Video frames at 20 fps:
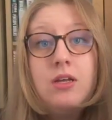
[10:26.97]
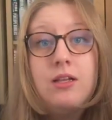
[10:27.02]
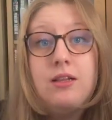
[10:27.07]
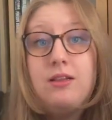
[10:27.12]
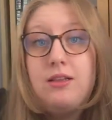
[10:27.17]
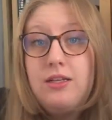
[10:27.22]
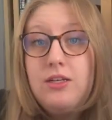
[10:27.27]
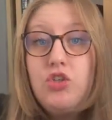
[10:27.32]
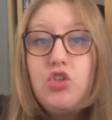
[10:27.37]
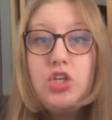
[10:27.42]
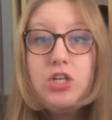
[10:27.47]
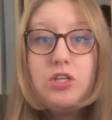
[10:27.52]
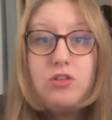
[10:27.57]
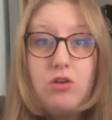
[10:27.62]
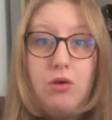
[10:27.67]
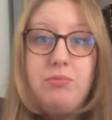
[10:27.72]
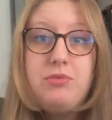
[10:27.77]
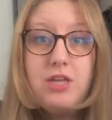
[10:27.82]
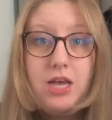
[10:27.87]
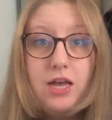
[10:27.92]
Legit
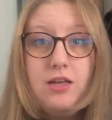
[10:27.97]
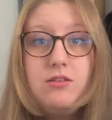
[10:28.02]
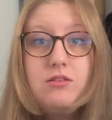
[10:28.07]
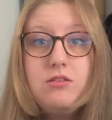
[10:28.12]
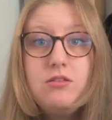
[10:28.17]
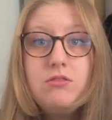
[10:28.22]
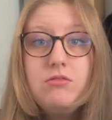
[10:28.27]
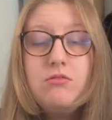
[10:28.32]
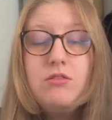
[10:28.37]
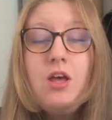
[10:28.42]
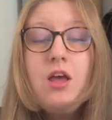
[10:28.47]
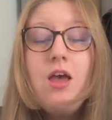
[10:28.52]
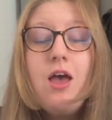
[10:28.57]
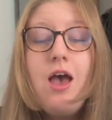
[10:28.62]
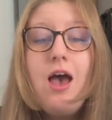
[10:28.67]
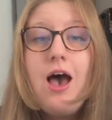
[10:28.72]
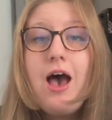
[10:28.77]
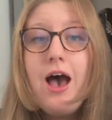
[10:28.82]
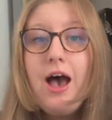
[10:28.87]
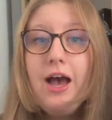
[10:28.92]
obsessed.
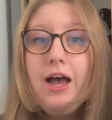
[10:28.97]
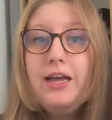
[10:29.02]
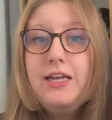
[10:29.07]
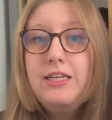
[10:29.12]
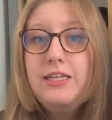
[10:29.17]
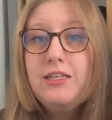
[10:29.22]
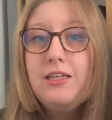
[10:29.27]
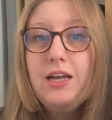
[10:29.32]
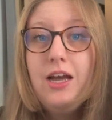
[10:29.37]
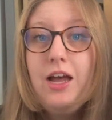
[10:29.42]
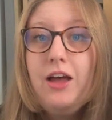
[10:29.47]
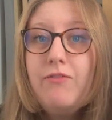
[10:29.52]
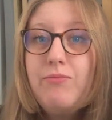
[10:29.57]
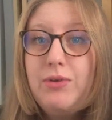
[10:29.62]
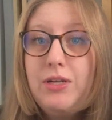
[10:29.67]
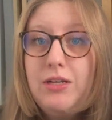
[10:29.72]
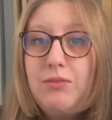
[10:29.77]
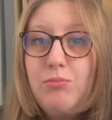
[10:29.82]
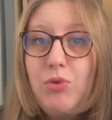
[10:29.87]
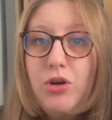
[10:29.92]
I have
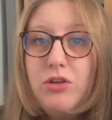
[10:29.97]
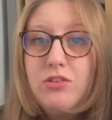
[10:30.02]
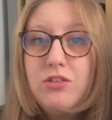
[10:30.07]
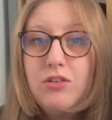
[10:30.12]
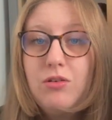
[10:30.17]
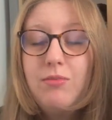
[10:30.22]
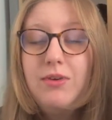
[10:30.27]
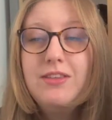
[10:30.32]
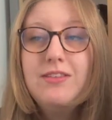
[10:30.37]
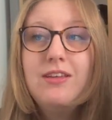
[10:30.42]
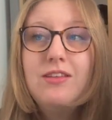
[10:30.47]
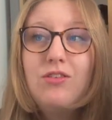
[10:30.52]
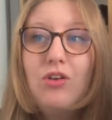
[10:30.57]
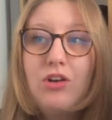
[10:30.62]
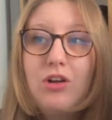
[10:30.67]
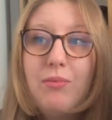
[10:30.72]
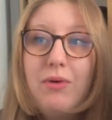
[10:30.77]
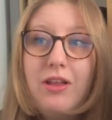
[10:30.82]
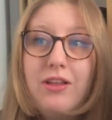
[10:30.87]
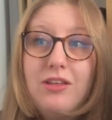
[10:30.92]
been posting on my
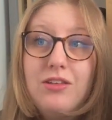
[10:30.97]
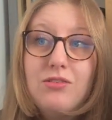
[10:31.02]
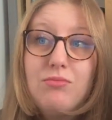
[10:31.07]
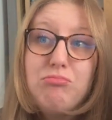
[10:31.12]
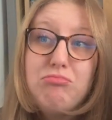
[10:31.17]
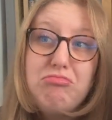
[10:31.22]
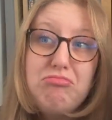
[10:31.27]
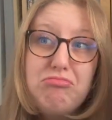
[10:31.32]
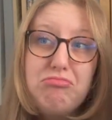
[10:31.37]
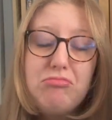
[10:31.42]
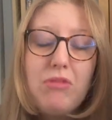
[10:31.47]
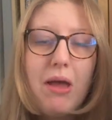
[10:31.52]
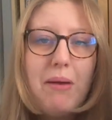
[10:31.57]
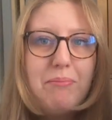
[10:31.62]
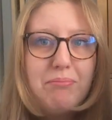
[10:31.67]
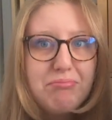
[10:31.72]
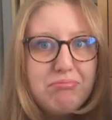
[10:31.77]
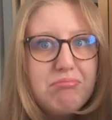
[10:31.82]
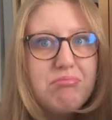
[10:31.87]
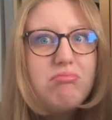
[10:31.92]
TikTok about this
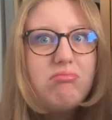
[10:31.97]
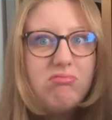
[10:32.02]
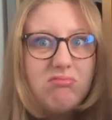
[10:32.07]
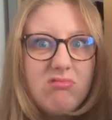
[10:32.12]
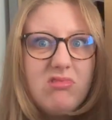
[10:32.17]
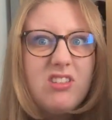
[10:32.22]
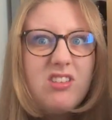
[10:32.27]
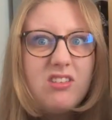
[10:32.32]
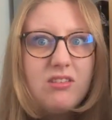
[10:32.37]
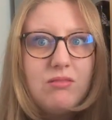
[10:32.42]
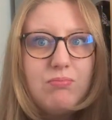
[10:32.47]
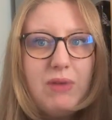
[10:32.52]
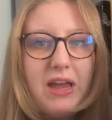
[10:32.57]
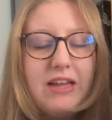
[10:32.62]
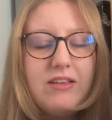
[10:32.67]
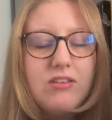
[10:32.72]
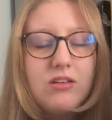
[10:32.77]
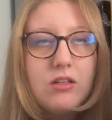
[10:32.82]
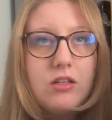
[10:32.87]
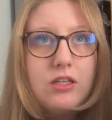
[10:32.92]

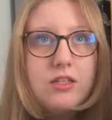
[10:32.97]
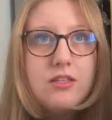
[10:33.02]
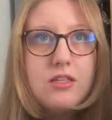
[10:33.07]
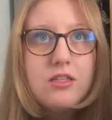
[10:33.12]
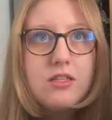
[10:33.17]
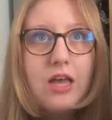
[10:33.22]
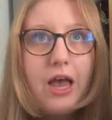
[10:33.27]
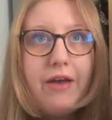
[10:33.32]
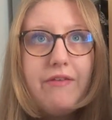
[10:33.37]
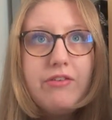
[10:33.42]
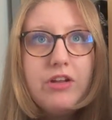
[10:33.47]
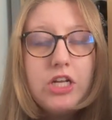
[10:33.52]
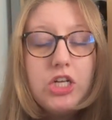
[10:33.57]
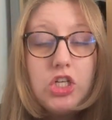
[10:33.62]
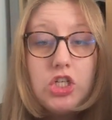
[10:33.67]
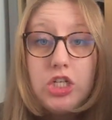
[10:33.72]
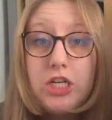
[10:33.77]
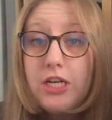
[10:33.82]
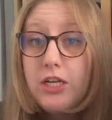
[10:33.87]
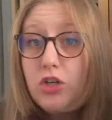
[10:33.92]
basically since I
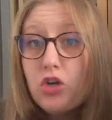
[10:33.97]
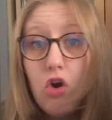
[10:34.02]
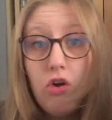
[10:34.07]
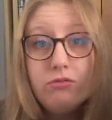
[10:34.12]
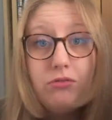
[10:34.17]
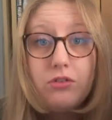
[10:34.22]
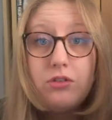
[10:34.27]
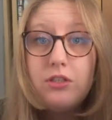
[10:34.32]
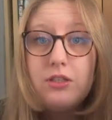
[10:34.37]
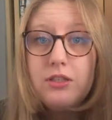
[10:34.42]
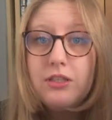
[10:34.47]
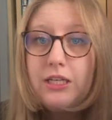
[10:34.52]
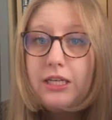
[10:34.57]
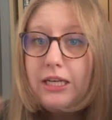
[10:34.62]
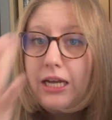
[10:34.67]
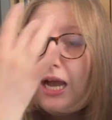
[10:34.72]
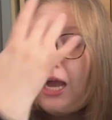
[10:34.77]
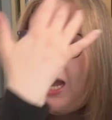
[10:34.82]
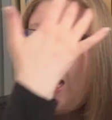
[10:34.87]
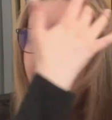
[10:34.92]
finished it
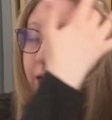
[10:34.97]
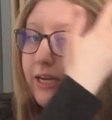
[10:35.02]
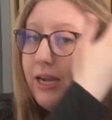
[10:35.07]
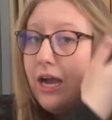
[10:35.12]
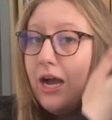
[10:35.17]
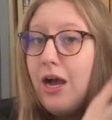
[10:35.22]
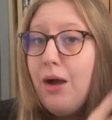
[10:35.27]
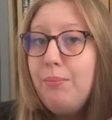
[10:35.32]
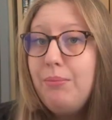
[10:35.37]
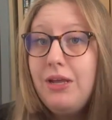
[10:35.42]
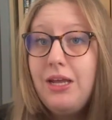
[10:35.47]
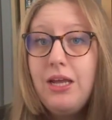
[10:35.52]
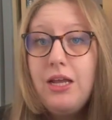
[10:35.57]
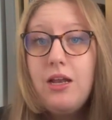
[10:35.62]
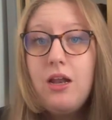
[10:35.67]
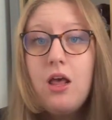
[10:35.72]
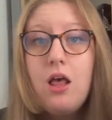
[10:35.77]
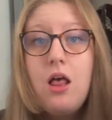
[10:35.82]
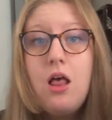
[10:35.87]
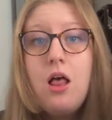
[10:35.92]
constantly. I am in